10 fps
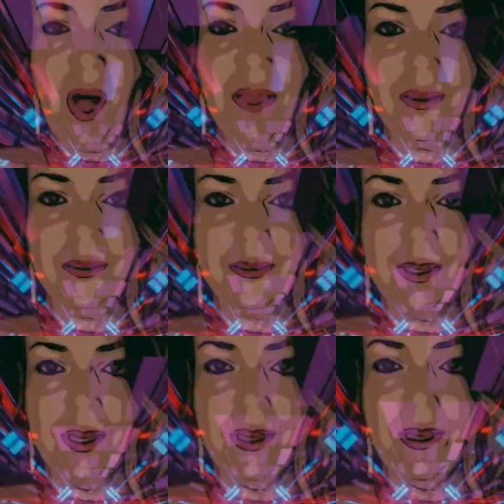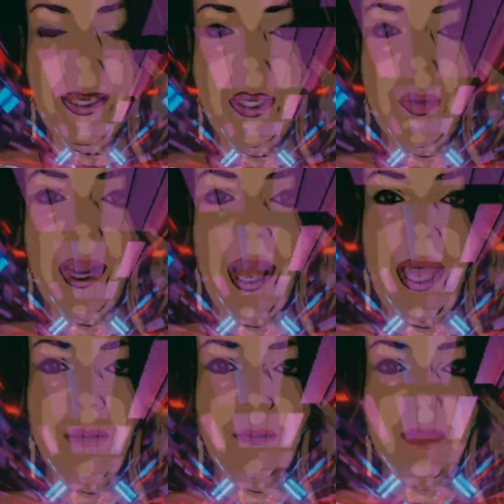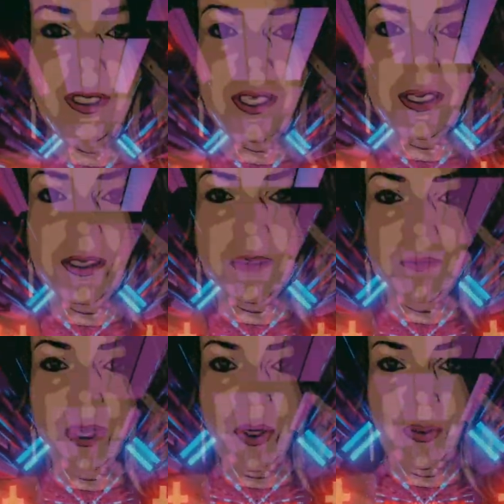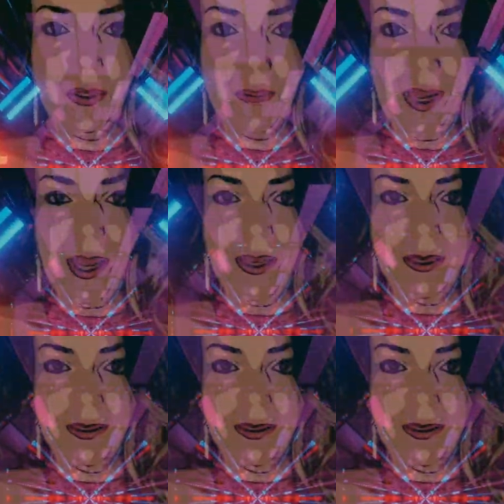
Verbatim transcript: one in your empty, confused mind?